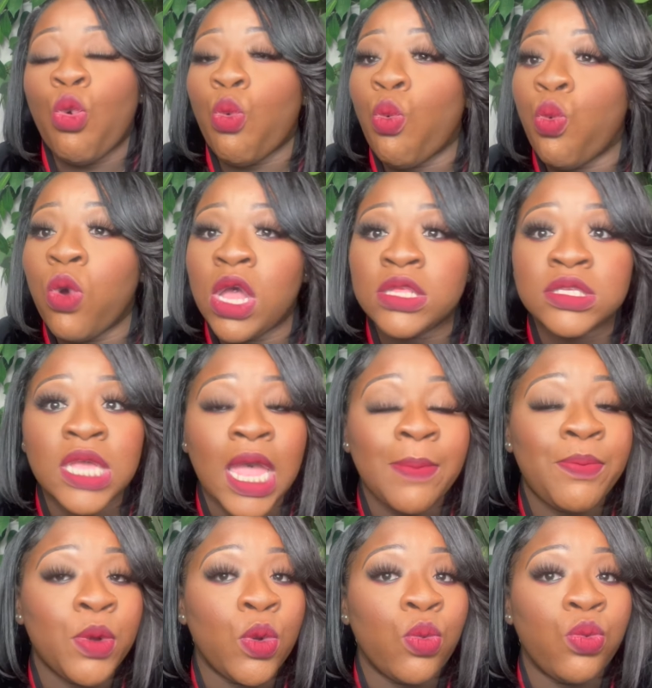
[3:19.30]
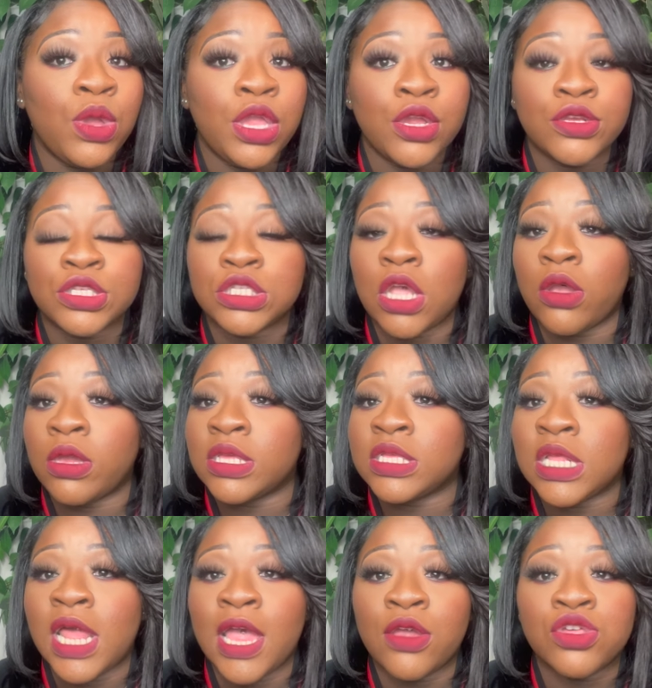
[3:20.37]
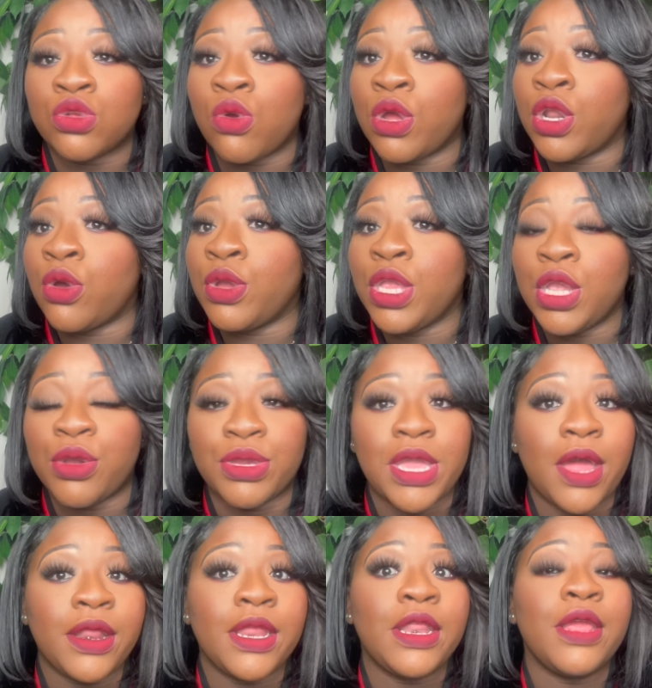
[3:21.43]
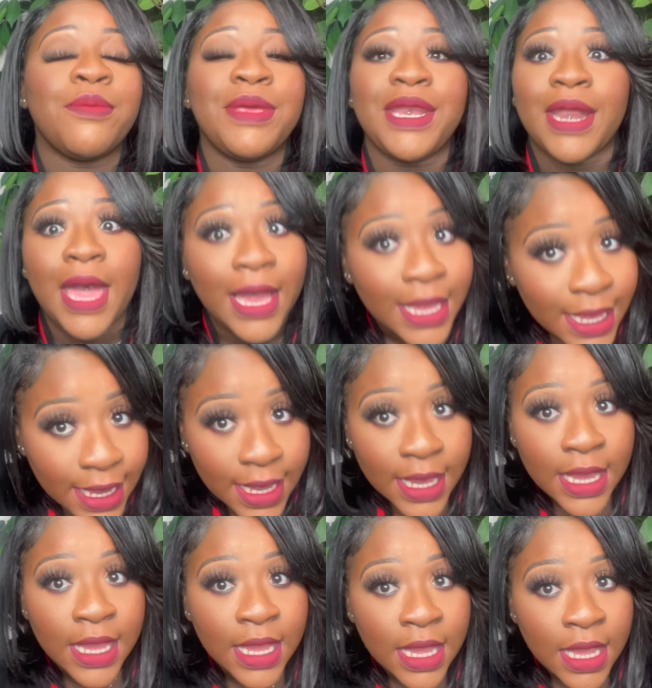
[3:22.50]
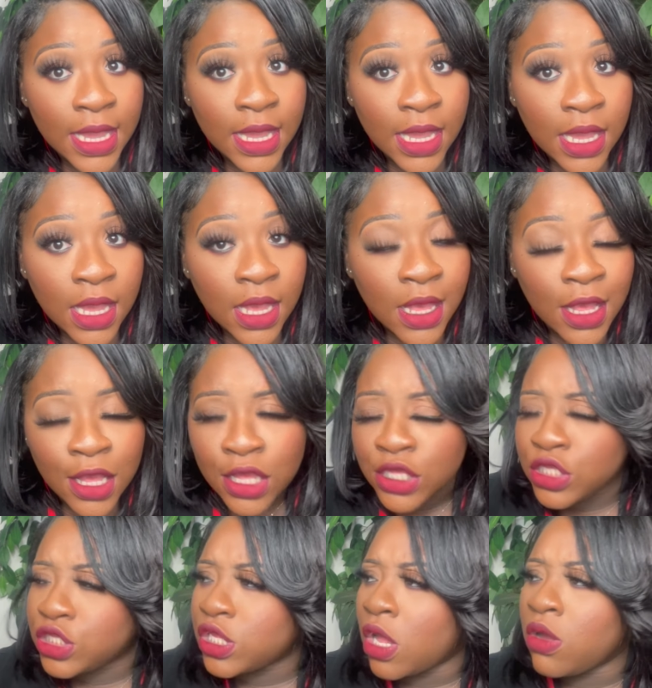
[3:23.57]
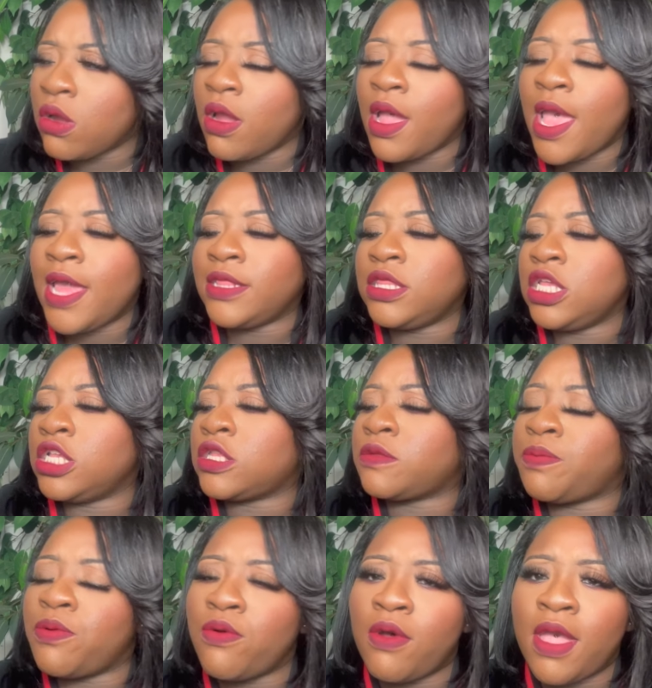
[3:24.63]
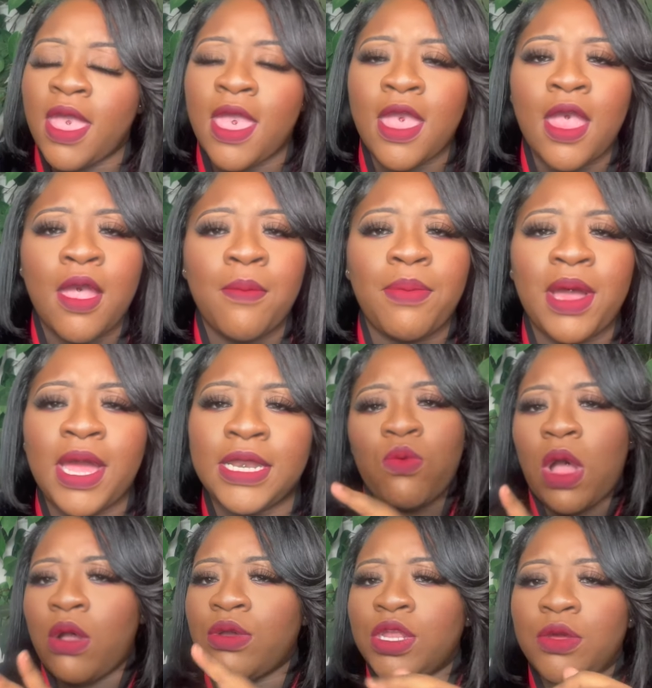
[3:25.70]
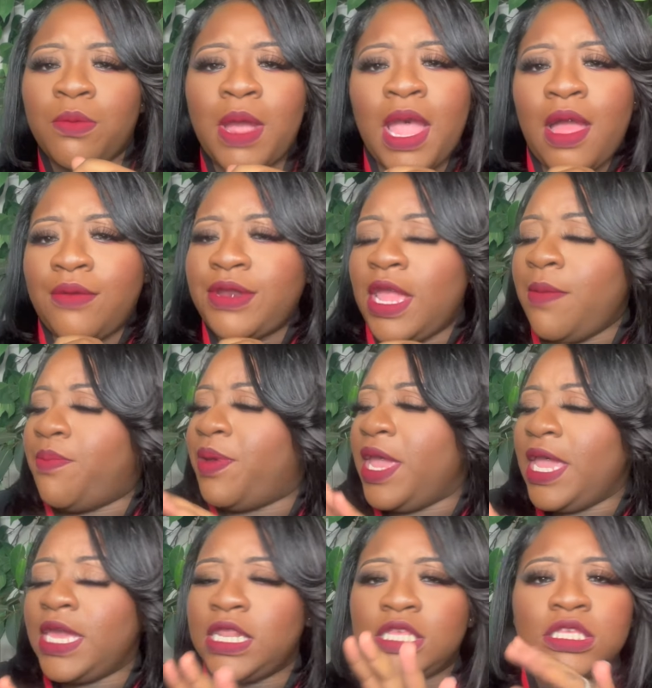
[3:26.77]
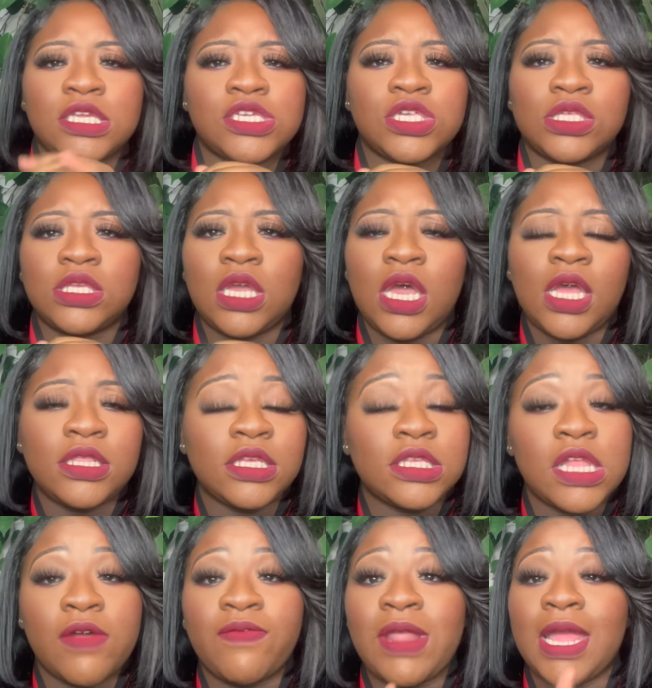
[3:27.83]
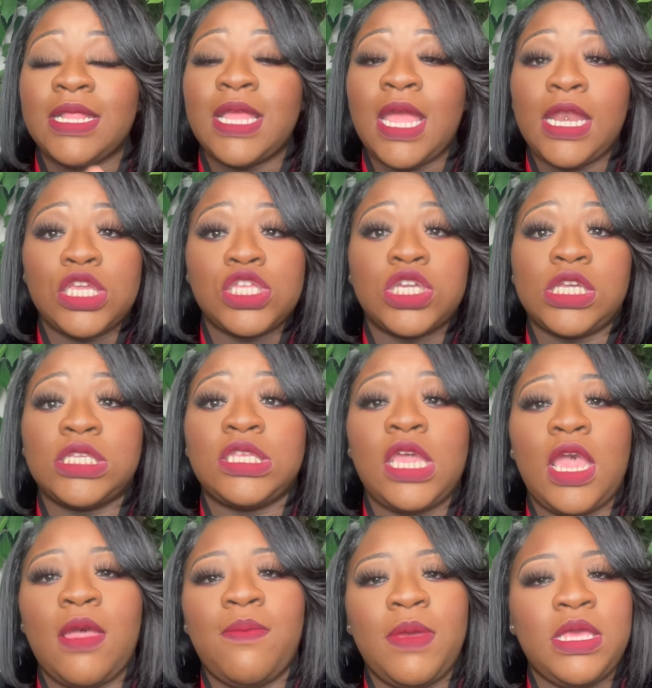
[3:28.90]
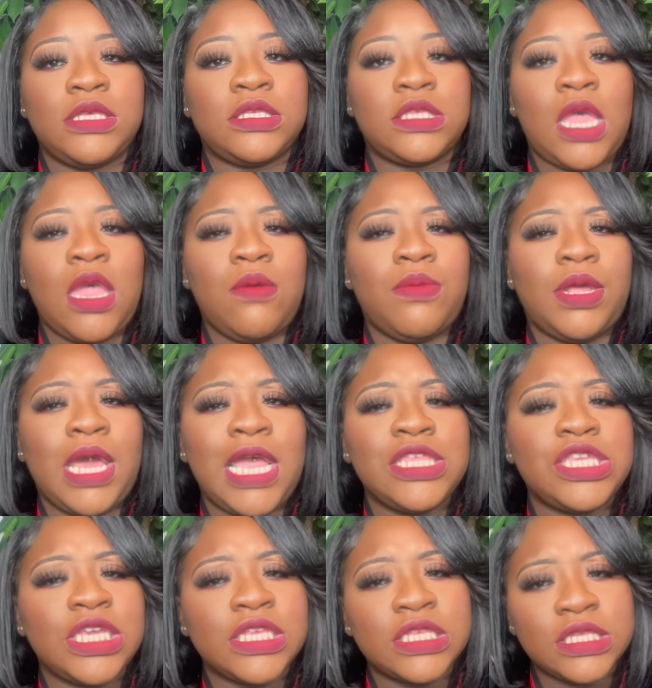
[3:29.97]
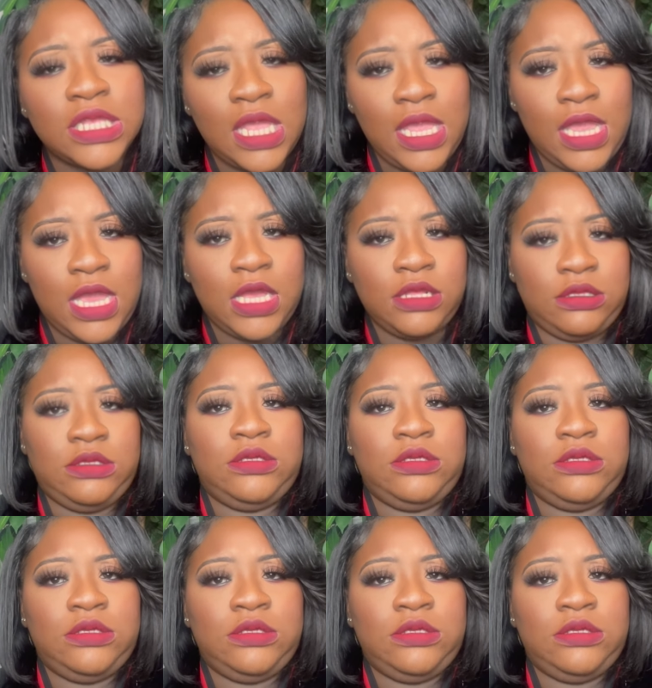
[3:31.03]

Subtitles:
What type of weird circus clown's going on here? Y'all didn't hear me knocking? So girl, at this point, everybody walking around, they paying attention to other stuff like they didn't just hear me say what I just said.